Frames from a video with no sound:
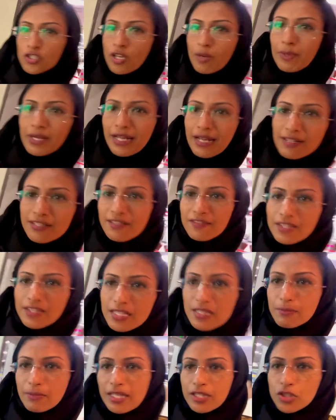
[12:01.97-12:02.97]
coming out of this
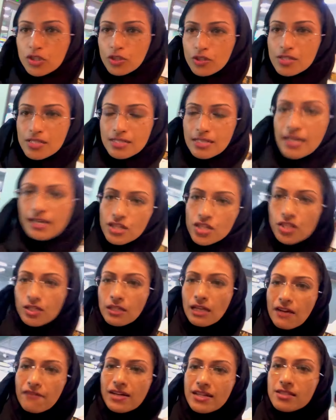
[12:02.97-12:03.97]
metro station.
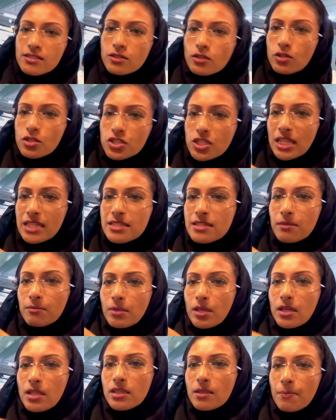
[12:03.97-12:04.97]
I've asked those
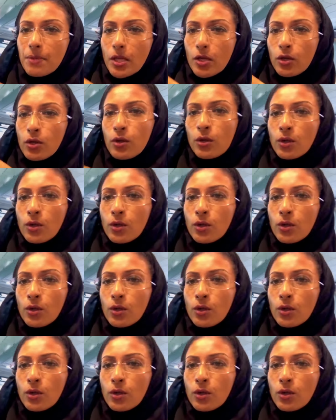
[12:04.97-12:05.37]
gentlemen in the blue